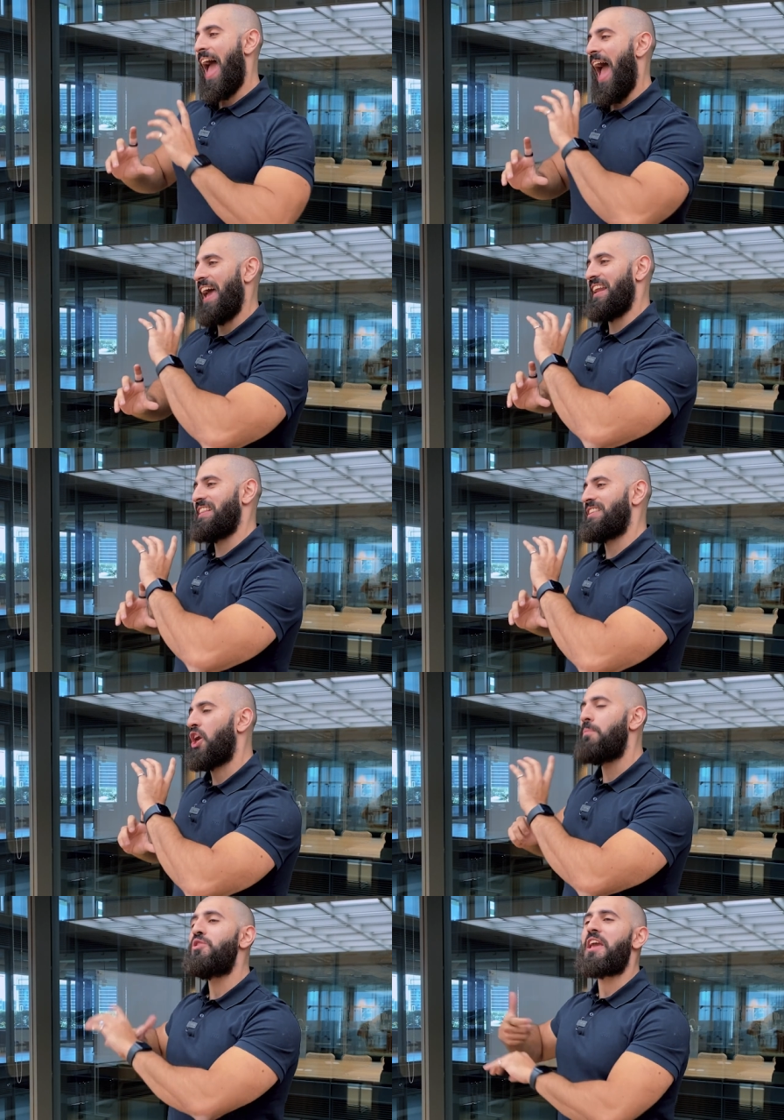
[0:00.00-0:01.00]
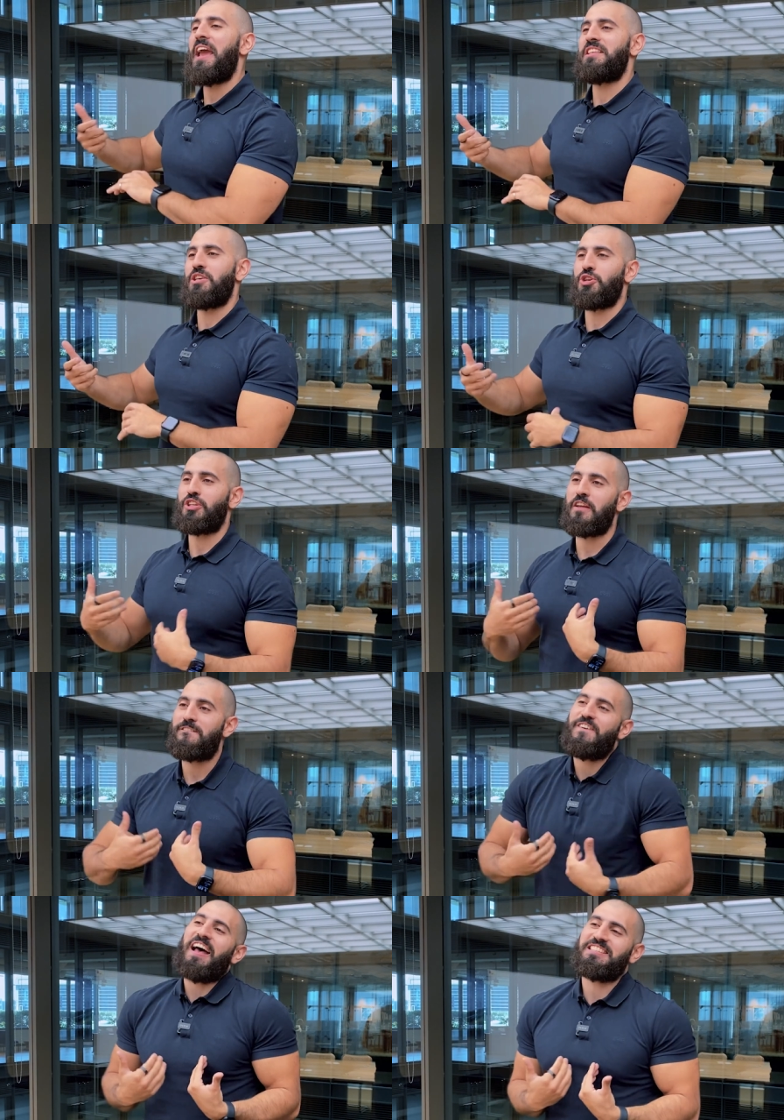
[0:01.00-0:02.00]
and it communicates a certain
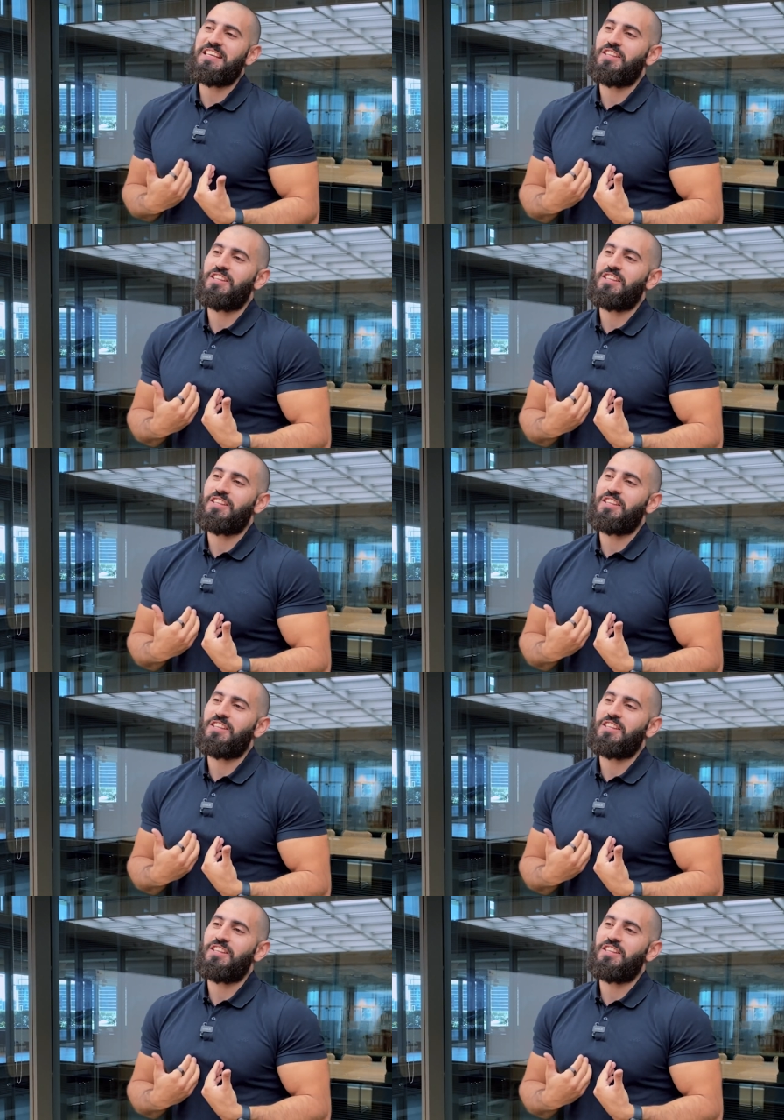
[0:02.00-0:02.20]
facet